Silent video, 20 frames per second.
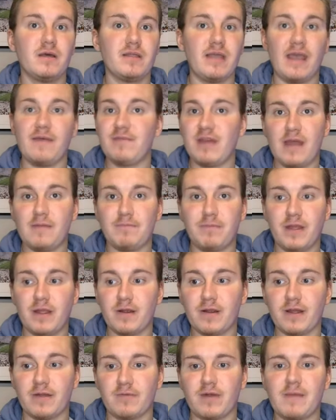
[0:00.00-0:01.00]
They haven't had,
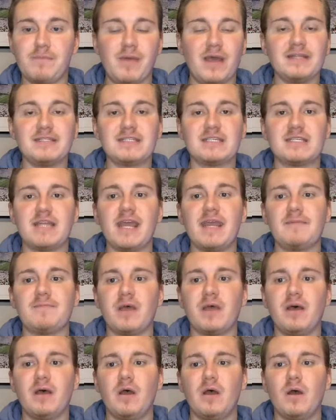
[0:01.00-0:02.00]
period, right? Penn State
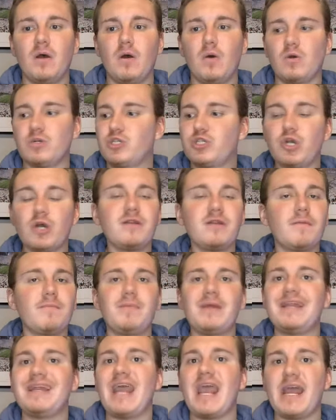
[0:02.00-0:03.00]
shouldn't have
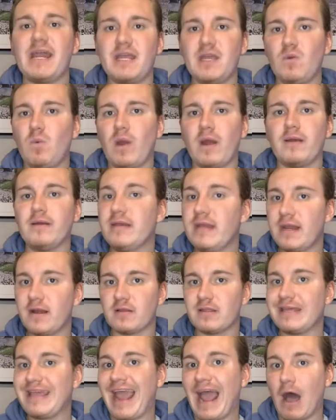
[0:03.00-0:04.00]
been anywhere
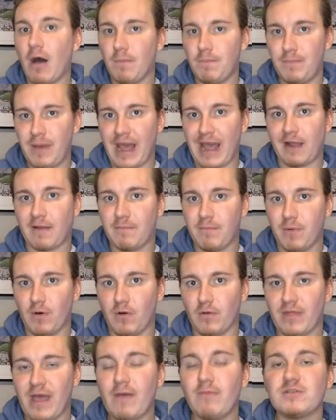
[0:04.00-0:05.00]
near the Outback
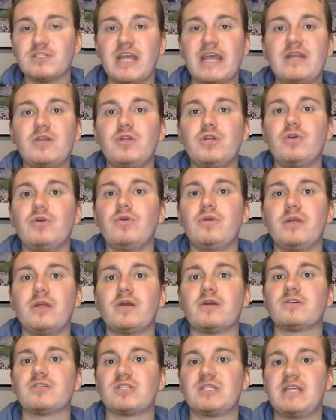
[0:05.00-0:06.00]
Bowl. That was a New
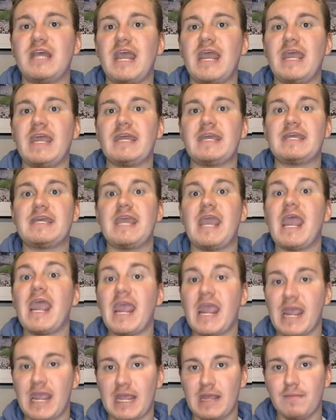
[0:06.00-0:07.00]
Year's Day
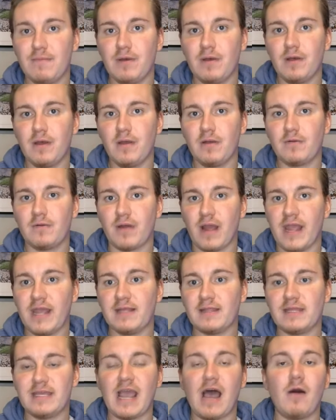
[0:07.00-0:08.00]
game,
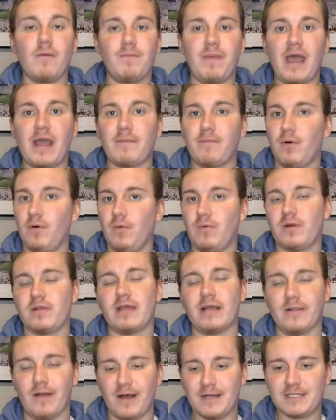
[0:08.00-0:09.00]
right? The Outback Bowl where
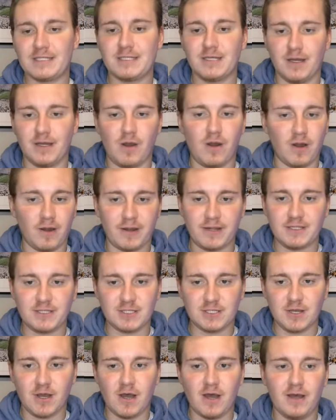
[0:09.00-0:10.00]
they lost to
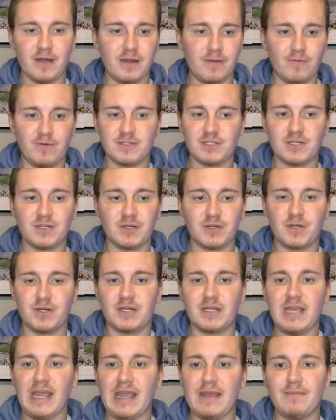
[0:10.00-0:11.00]
Arkansas and it wasn't a
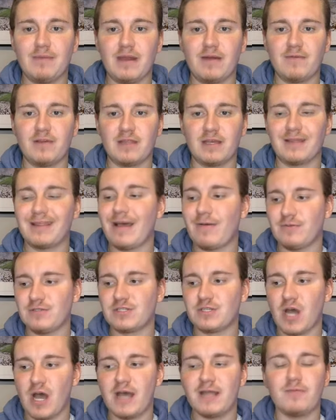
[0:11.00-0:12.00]
good game and everything. That was
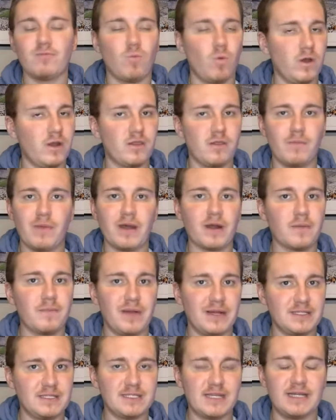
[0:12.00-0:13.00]
not one of the better
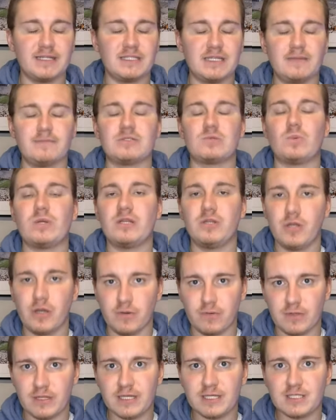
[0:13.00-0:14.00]
Penn State teams. We
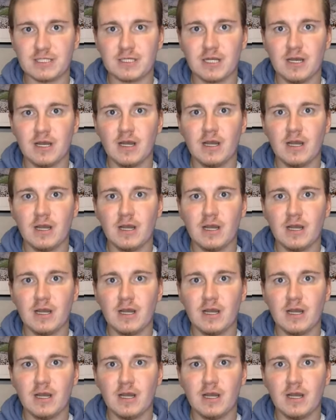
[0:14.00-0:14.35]
know this.